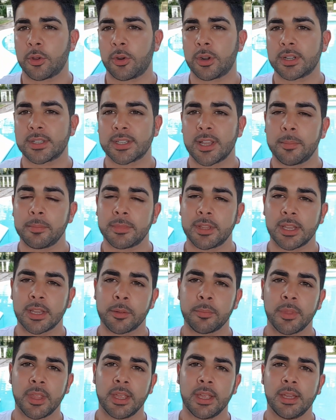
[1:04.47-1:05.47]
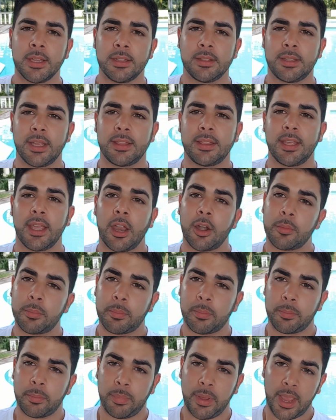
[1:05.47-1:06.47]
or something that they are
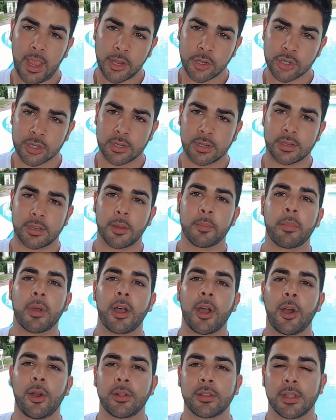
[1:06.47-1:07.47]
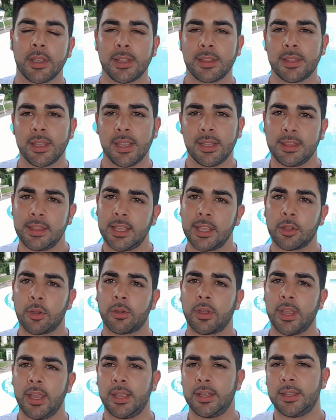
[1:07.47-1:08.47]
passionate about, and they think,
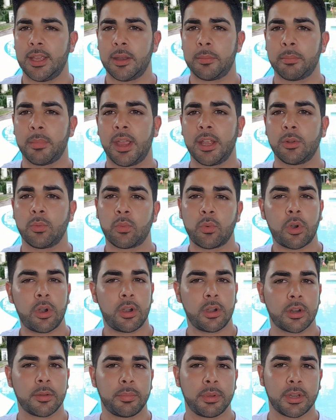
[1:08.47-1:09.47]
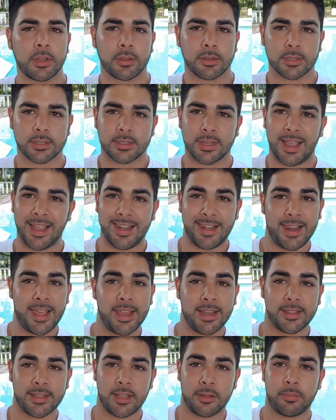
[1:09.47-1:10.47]
okay, that might work because I
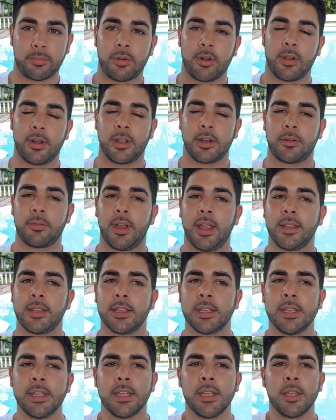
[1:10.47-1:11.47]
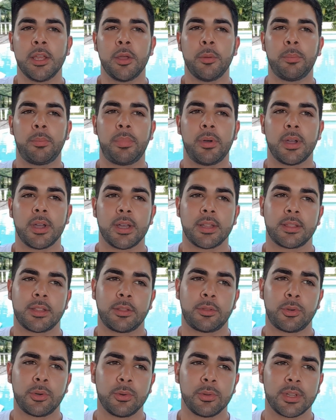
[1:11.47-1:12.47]
like that product, right? But the
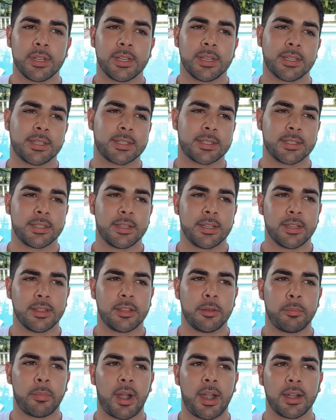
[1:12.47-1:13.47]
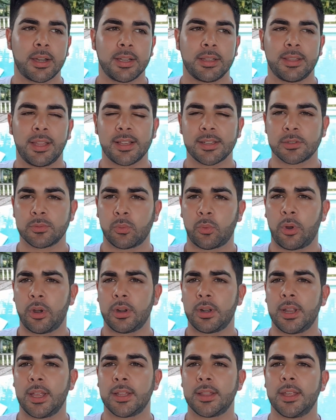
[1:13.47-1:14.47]
truth is, the market doesn't
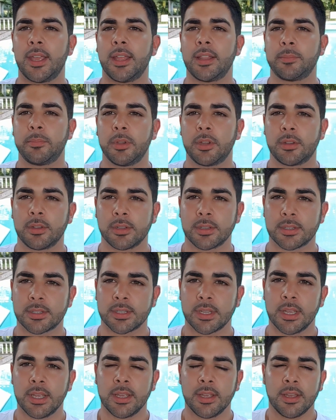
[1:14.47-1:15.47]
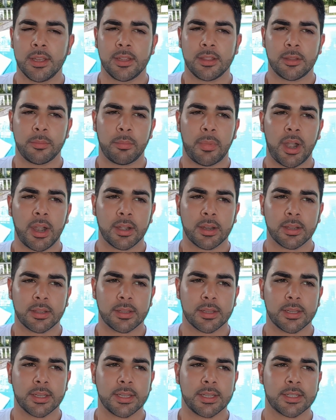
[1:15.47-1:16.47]
work like that, because the market
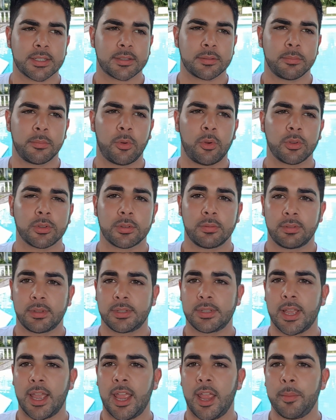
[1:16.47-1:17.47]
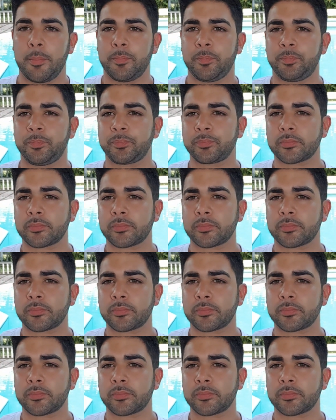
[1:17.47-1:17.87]
is most of the time